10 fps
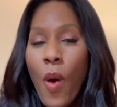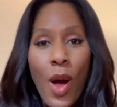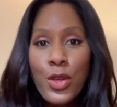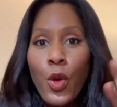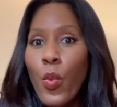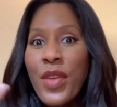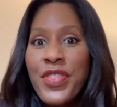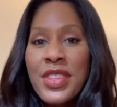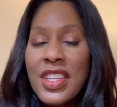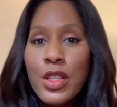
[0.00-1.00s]
oh, you know, what
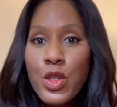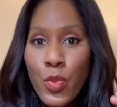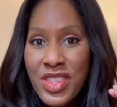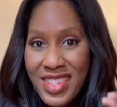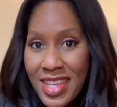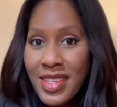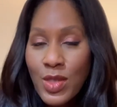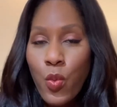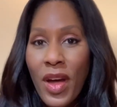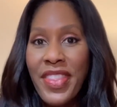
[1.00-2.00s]
the deal is with
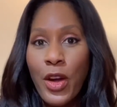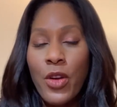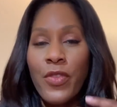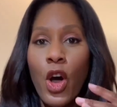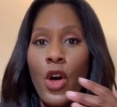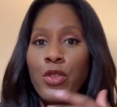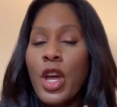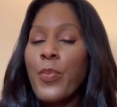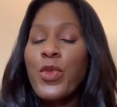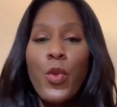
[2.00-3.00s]
ticks, why they are involved,
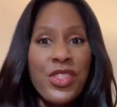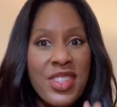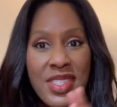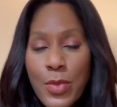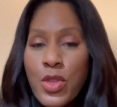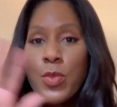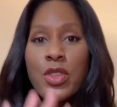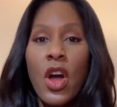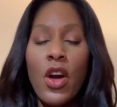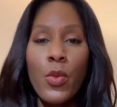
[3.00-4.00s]
what the symptoms
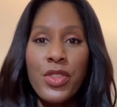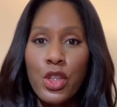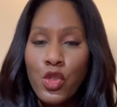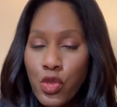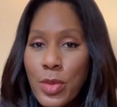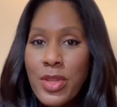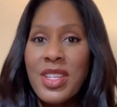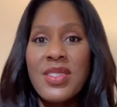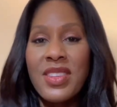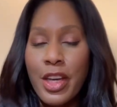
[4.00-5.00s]
are, what the treatment
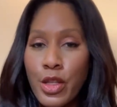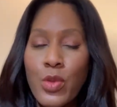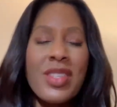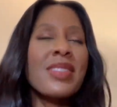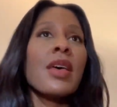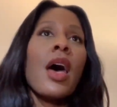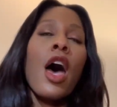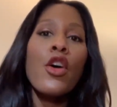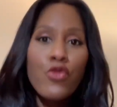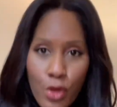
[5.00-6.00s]
is, diagnosis,
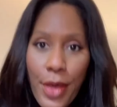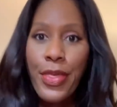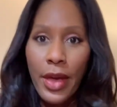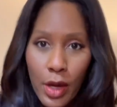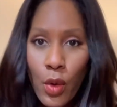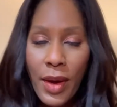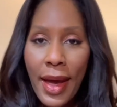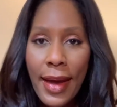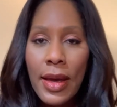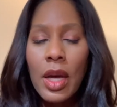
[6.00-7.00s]
everything,
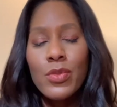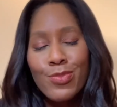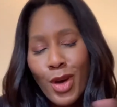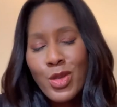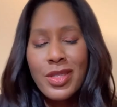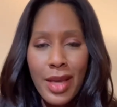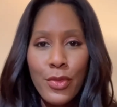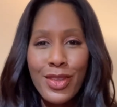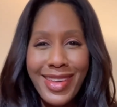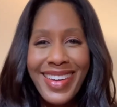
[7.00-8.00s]
okay? Mostly
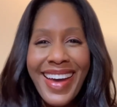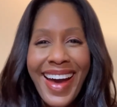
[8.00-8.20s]
everything.